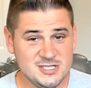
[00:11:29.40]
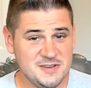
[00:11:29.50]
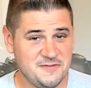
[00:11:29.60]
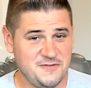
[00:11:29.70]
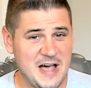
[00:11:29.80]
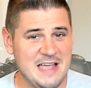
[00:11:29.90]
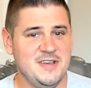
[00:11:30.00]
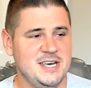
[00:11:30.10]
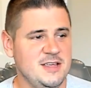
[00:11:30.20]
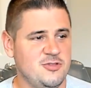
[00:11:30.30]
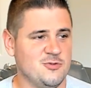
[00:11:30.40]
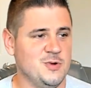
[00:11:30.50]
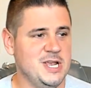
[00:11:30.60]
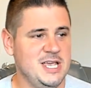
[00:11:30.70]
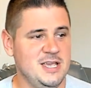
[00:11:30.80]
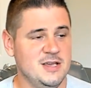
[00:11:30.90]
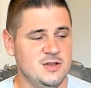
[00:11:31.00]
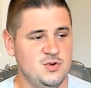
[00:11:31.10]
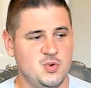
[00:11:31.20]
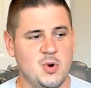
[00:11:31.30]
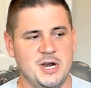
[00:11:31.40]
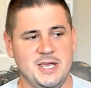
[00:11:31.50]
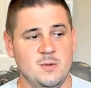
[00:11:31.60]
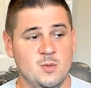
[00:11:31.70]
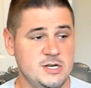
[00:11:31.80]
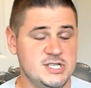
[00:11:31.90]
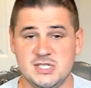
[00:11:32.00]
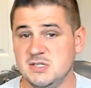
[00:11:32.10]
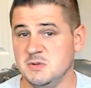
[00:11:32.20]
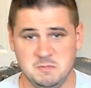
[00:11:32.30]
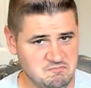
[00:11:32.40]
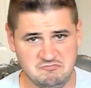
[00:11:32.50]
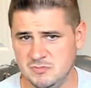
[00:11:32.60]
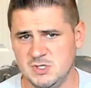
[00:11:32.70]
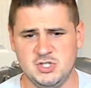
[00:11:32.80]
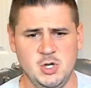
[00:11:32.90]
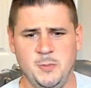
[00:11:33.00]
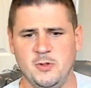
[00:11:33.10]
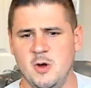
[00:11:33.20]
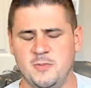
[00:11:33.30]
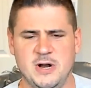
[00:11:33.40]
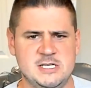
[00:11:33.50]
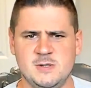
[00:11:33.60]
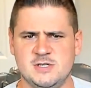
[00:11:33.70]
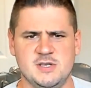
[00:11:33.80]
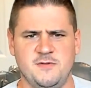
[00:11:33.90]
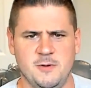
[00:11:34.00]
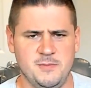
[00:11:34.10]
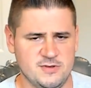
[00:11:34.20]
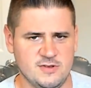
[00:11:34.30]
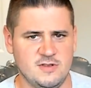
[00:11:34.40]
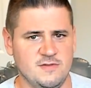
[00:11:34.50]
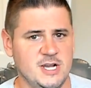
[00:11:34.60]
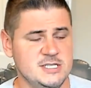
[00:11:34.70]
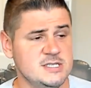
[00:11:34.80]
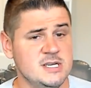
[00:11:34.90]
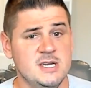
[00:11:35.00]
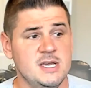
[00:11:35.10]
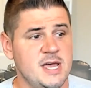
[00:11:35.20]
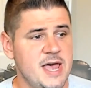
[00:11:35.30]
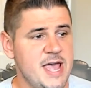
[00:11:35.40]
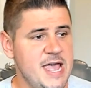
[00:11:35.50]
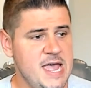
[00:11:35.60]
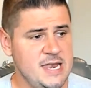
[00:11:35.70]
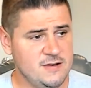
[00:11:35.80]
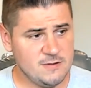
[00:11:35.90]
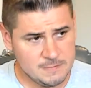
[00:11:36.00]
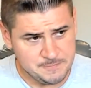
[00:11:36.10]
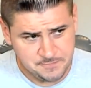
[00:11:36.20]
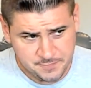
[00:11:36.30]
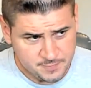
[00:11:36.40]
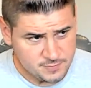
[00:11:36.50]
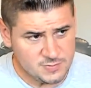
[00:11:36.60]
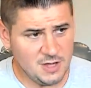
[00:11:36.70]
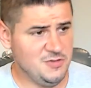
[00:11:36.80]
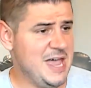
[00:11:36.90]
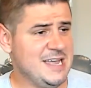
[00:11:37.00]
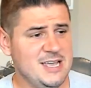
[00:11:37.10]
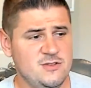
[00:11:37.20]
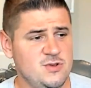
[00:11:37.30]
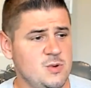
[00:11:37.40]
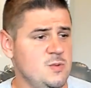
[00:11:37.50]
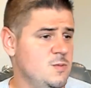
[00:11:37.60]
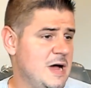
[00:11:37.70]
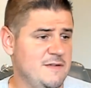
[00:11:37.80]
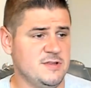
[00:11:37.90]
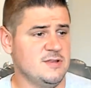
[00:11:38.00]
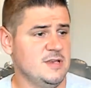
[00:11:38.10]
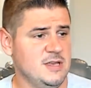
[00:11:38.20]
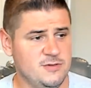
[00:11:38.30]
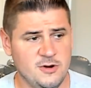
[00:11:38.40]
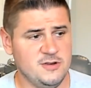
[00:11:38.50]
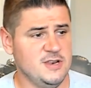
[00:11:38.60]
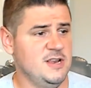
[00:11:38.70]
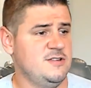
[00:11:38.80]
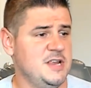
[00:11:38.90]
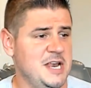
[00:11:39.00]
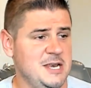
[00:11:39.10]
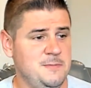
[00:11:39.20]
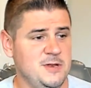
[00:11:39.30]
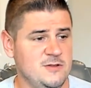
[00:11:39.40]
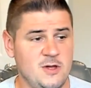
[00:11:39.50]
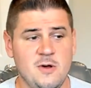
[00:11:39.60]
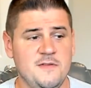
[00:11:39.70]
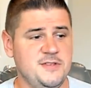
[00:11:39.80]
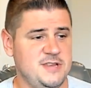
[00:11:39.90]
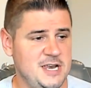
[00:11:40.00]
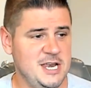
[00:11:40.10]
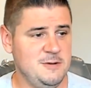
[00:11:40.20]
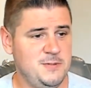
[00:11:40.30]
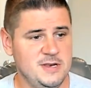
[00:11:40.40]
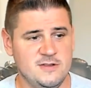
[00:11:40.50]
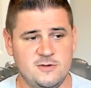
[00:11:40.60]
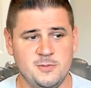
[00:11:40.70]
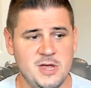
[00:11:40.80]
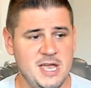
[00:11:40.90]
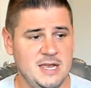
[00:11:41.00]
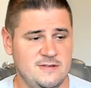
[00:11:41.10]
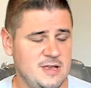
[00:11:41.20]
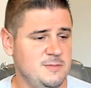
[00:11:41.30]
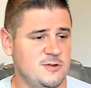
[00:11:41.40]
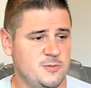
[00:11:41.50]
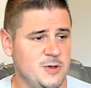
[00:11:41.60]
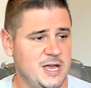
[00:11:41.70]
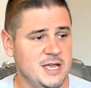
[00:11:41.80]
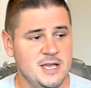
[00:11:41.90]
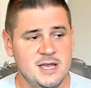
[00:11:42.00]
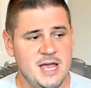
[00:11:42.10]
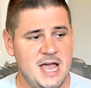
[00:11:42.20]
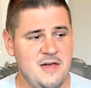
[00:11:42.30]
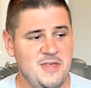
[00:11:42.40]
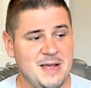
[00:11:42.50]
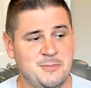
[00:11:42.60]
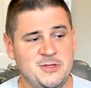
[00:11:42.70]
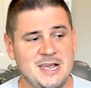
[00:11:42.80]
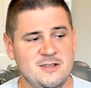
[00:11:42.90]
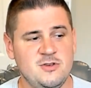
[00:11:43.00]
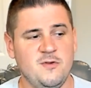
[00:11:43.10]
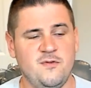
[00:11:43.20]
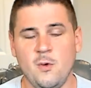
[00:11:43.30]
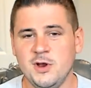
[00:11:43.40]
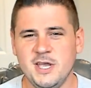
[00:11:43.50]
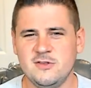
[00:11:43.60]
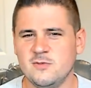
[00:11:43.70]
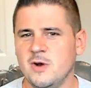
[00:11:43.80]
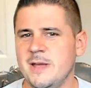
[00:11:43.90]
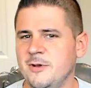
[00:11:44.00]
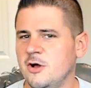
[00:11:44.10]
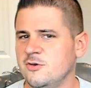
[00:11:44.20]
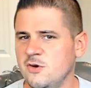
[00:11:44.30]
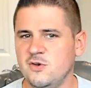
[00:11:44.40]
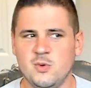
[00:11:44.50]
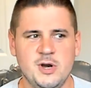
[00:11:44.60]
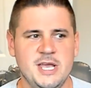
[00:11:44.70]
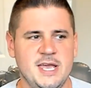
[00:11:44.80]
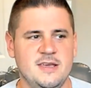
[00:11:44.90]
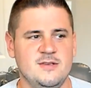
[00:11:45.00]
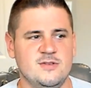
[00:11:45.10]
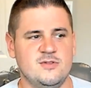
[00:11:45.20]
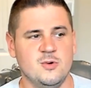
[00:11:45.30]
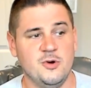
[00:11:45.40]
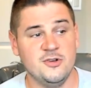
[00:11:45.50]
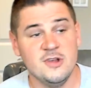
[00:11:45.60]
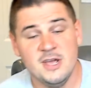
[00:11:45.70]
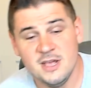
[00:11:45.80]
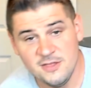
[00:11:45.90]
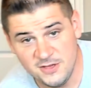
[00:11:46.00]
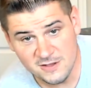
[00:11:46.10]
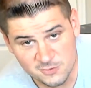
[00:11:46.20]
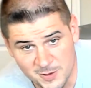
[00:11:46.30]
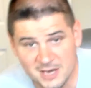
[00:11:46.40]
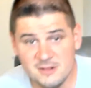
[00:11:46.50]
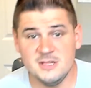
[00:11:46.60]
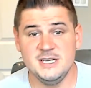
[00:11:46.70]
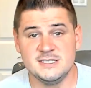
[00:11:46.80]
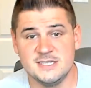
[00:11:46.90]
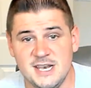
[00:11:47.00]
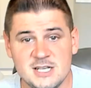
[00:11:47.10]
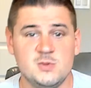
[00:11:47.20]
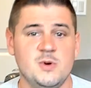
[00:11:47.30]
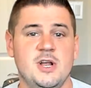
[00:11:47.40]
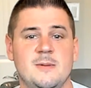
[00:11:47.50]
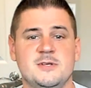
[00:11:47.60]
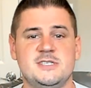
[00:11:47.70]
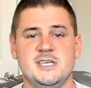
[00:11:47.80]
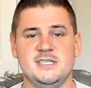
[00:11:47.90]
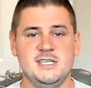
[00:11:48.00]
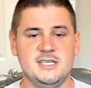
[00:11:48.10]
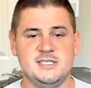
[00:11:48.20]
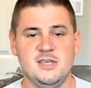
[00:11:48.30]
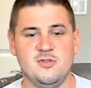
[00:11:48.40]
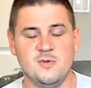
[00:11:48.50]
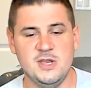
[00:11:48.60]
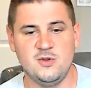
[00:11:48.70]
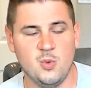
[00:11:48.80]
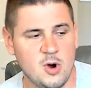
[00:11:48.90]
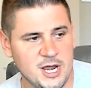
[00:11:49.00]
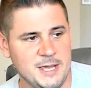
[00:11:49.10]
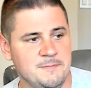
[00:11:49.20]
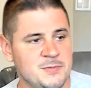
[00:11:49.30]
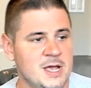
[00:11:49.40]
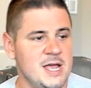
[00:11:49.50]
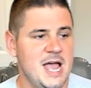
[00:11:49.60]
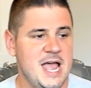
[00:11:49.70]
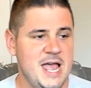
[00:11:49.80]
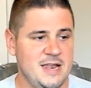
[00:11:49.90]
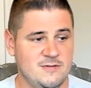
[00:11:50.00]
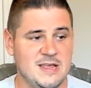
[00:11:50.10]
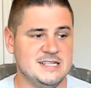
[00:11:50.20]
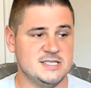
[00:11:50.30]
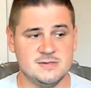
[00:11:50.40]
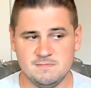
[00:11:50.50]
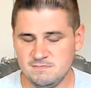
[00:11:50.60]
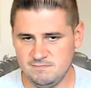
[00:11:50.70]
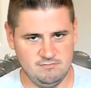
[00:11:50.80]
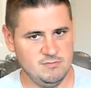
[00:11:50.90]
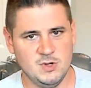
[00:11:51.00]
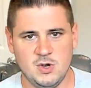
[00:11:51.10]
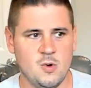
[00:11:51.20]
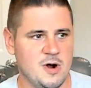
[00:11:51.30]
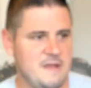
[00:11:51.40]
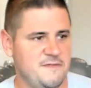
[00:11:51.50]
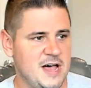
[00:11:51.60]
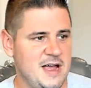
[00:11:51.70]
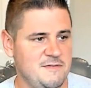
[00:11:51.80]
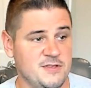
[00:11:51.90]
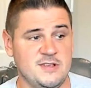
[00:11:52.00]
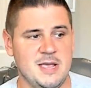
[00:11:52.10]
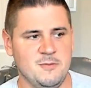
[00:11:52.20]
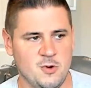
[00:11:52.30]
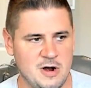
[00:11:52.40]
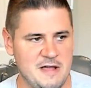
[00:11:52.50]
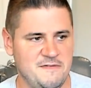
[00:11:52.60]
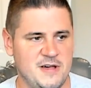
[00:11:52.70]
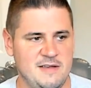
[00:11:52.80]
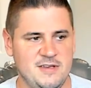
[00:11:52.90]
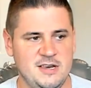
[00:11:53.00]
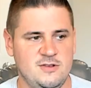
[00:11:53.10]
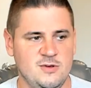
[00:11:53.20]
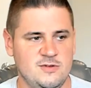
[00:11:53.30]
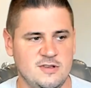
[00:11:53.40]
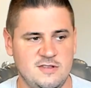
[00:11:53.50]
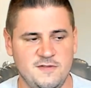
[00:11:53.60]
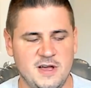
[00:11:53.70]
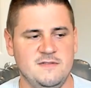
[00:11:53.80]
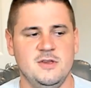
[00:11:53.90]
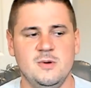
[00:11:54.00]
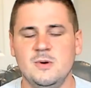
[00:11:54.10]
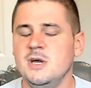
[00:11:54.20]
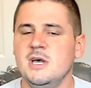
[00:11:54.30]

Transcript: at $583.20, which is super low price, especially for a business device. And that gets you, obviously, 13-inch 1080p. They all have the 1080p display, same display. But that gets you 4 gigs of RAM and 128 gigs of storage. This model is the next one up at $663.20. And that's Core i5, the same Core i5, 8265U,